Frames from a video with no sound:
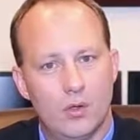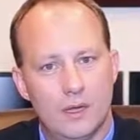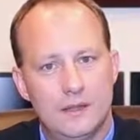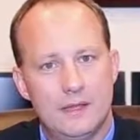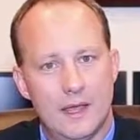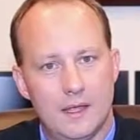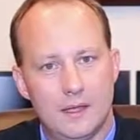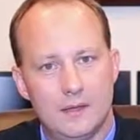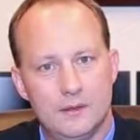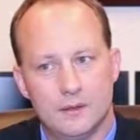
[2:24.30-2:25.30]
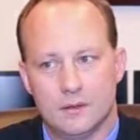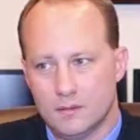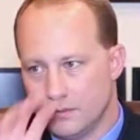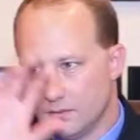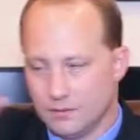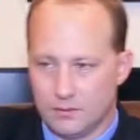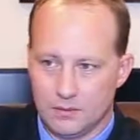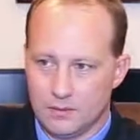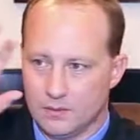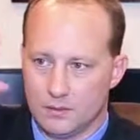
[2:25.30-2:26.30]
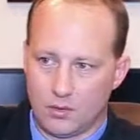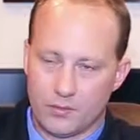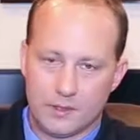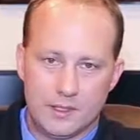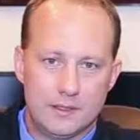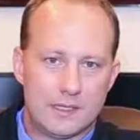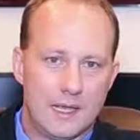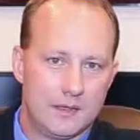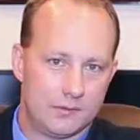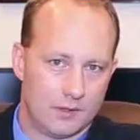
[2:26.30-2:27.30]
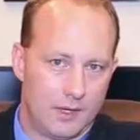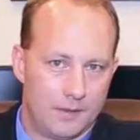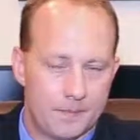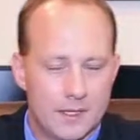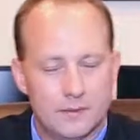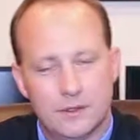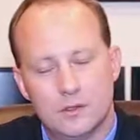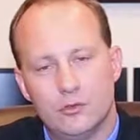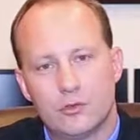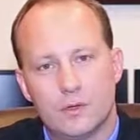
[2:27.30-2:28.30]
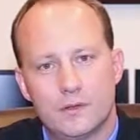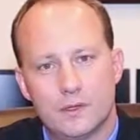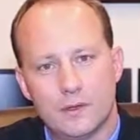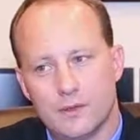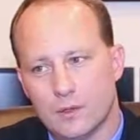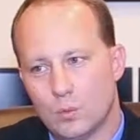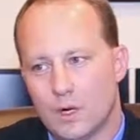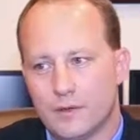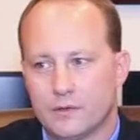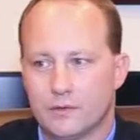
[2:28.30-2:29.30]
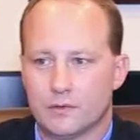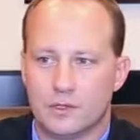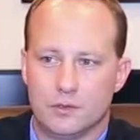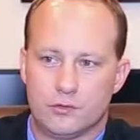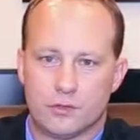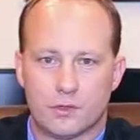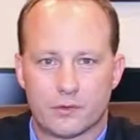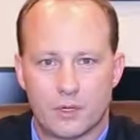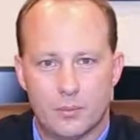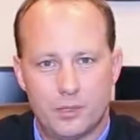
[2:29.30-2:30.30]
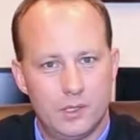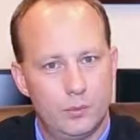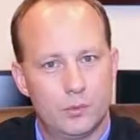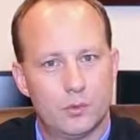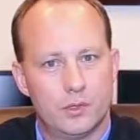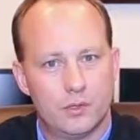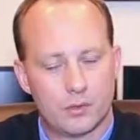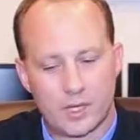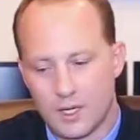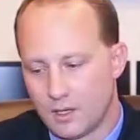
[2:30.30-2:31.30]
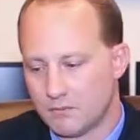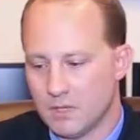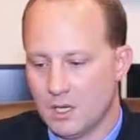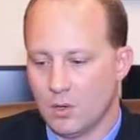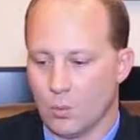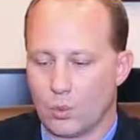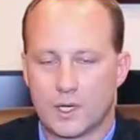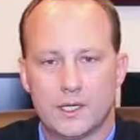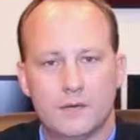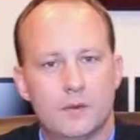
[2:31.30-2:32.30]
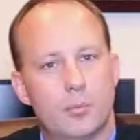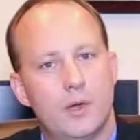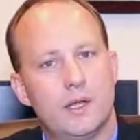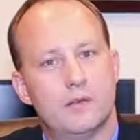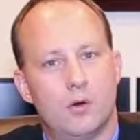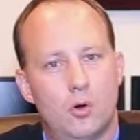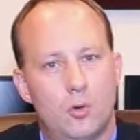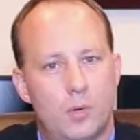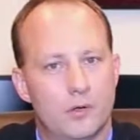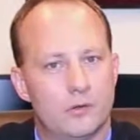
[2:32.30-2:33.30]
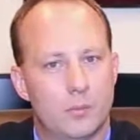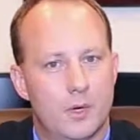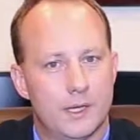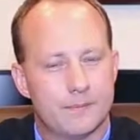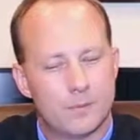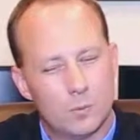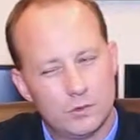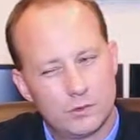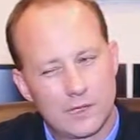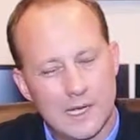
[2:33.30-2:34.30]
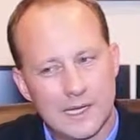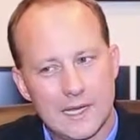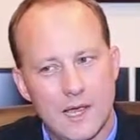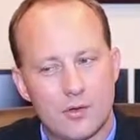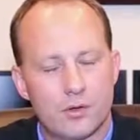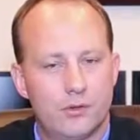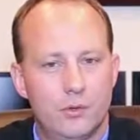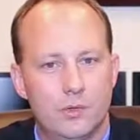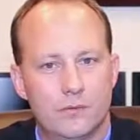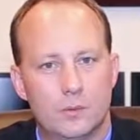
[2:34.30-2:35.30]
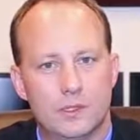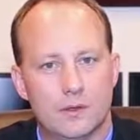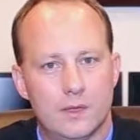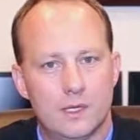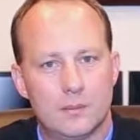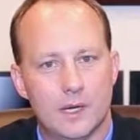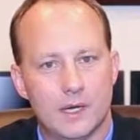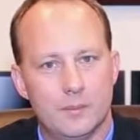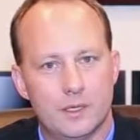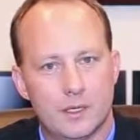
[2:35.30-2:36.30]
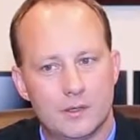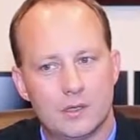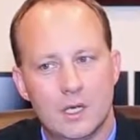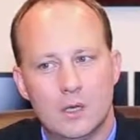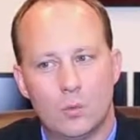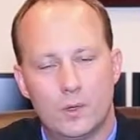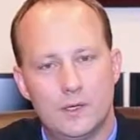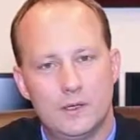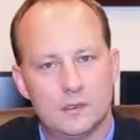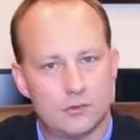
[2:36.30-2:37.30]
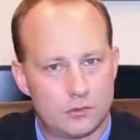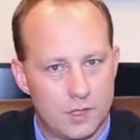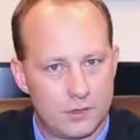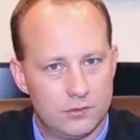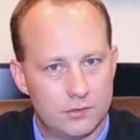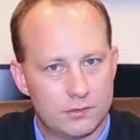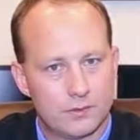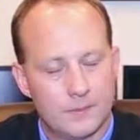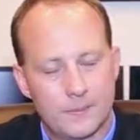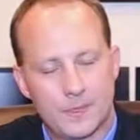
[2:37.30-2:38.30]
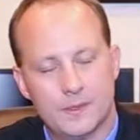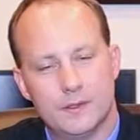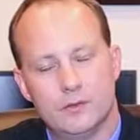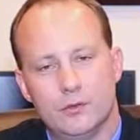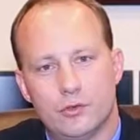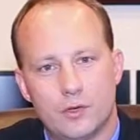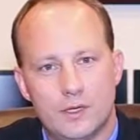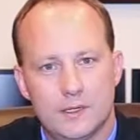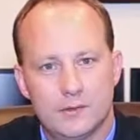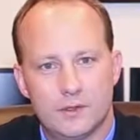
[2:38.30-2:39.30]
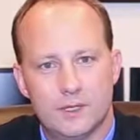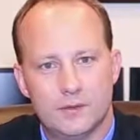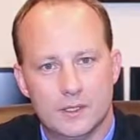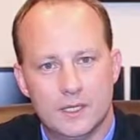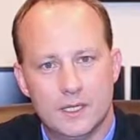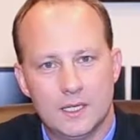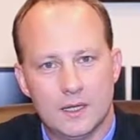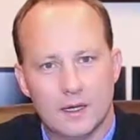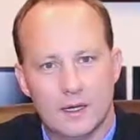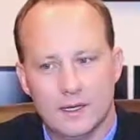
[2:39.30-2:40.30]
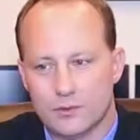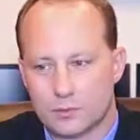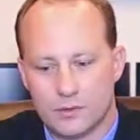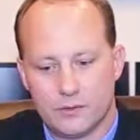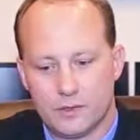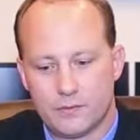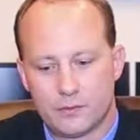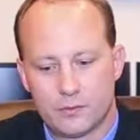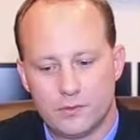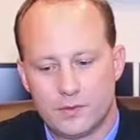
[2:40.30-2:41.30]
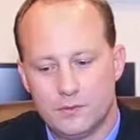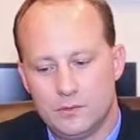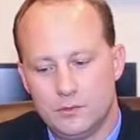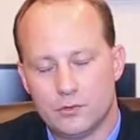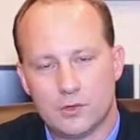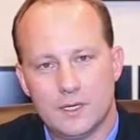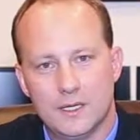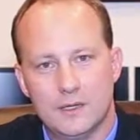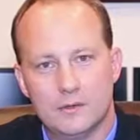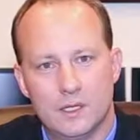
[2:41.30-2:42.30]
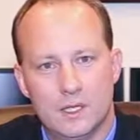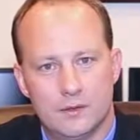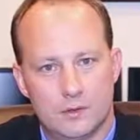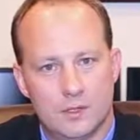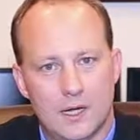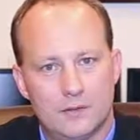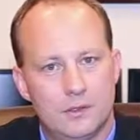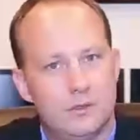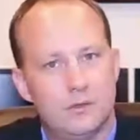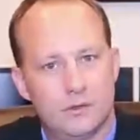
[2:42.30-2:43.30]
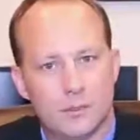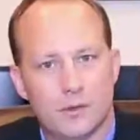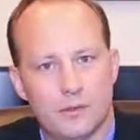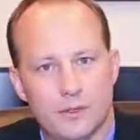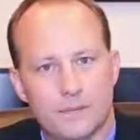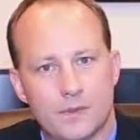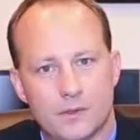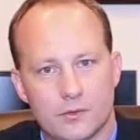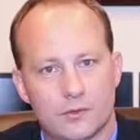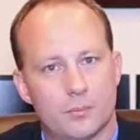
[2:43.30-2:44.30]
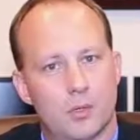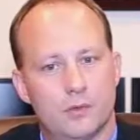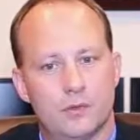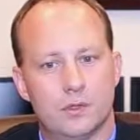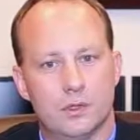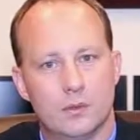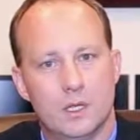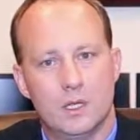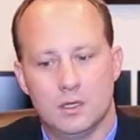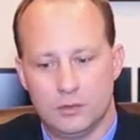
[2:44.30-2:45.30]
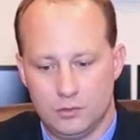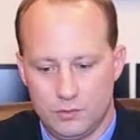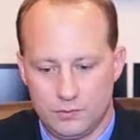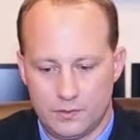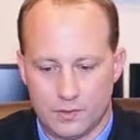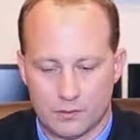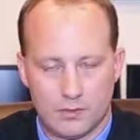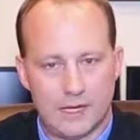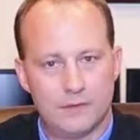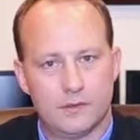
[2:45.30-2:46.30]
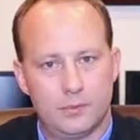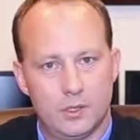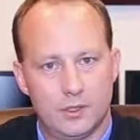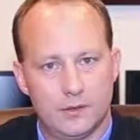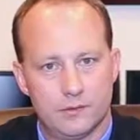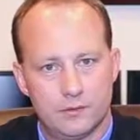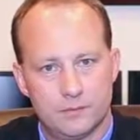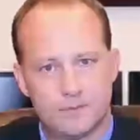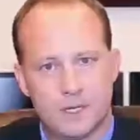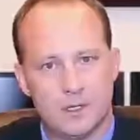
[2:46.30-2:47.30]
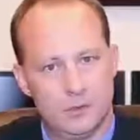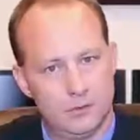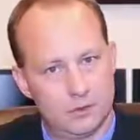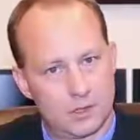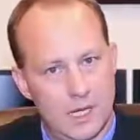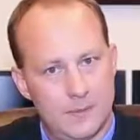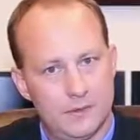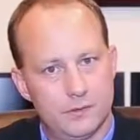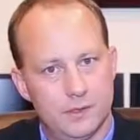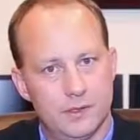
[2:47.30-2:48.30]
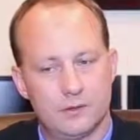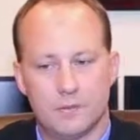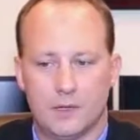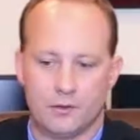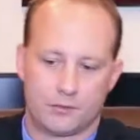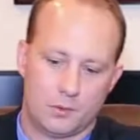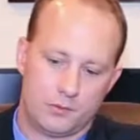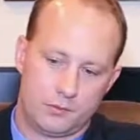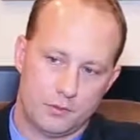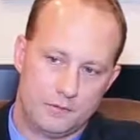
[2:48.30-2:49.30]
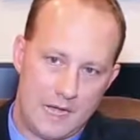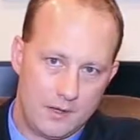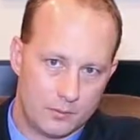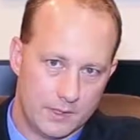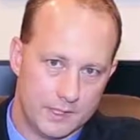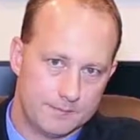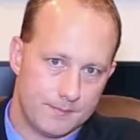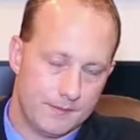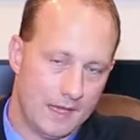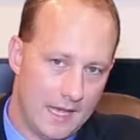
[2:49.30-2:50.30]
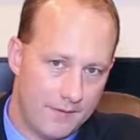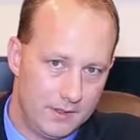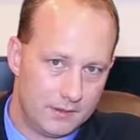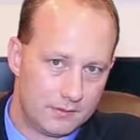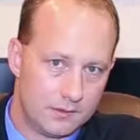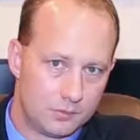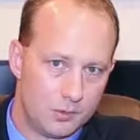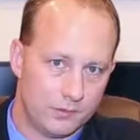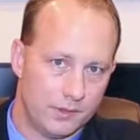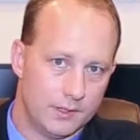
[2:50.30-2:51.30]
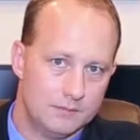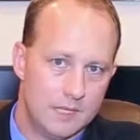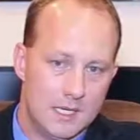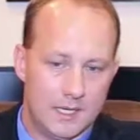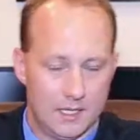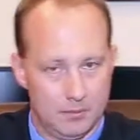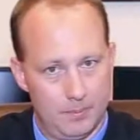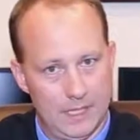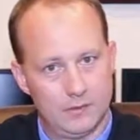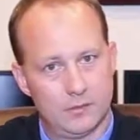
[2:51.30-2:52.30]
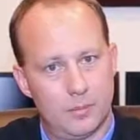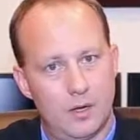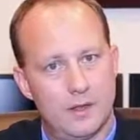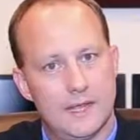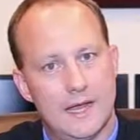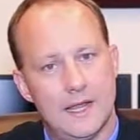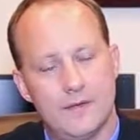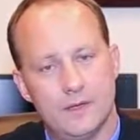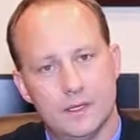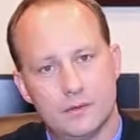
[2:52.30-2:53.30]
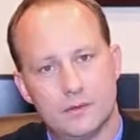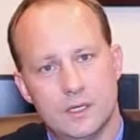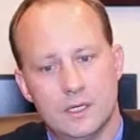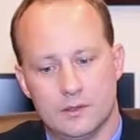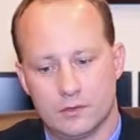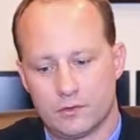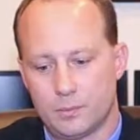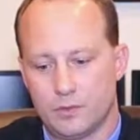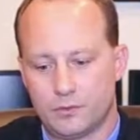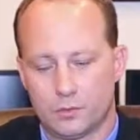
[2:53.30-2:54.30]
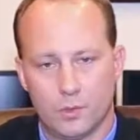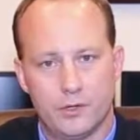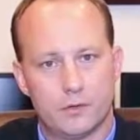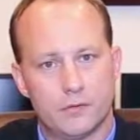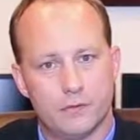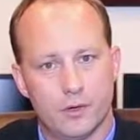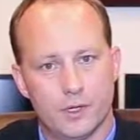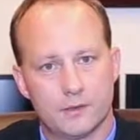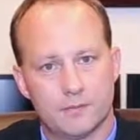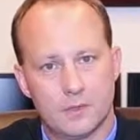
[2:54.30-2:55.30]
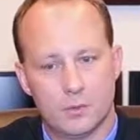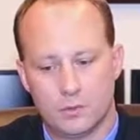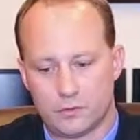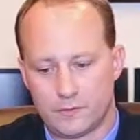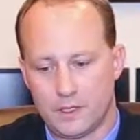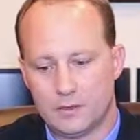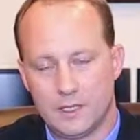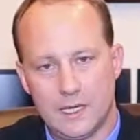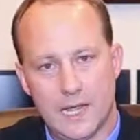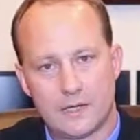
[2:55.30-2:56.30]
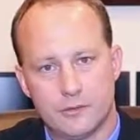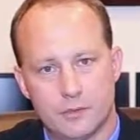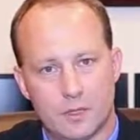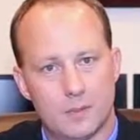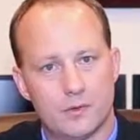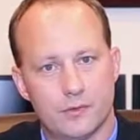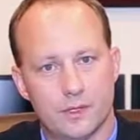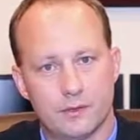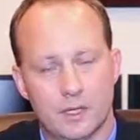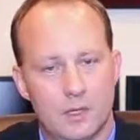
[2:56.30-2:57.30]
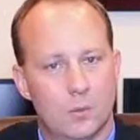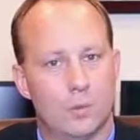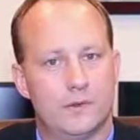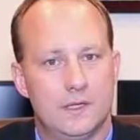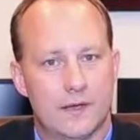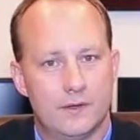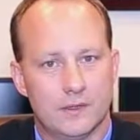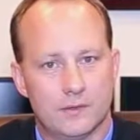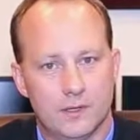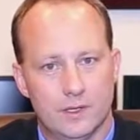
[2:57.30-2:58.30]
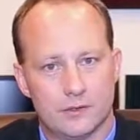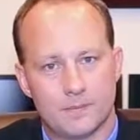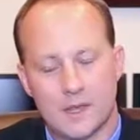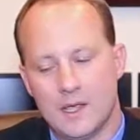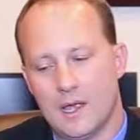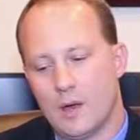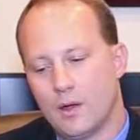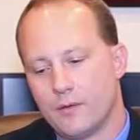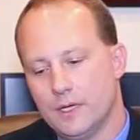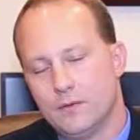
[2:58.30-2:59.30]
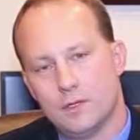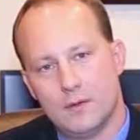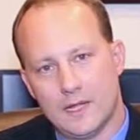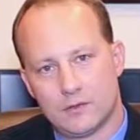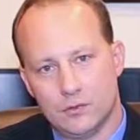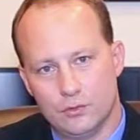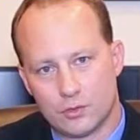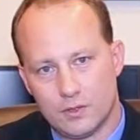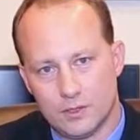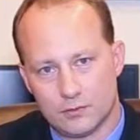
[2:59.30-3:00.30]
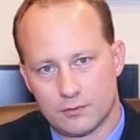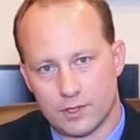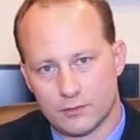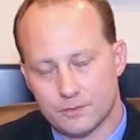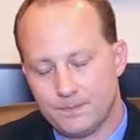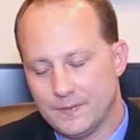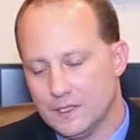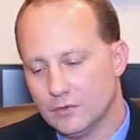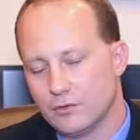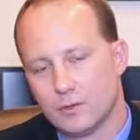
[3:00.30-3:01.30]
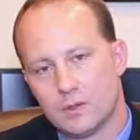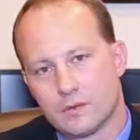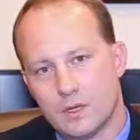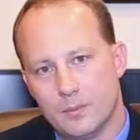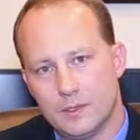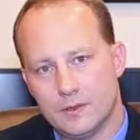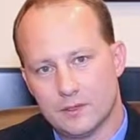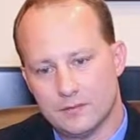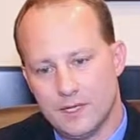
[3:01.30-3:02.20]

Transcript: in the in the on the in the case style, then the jury is going to think, well, this is an insurance company. We really don't care we're going to give the plaintiff a whole bunch of money, which is kind of counterintuitive when you think about it because one of the instructions that the jury is given, uh, and it's one of the very first ones given to a jury, is they're not to use sympathy. They're supposed to use their life experiences, use their common sense, and they're supposed to evaluate the evidence that's presented, and based upon that evidence, they're supposed to render a verdict which fairly and accurately represents what the evidence is. However, even though that's the jury instruction, the insurance companies have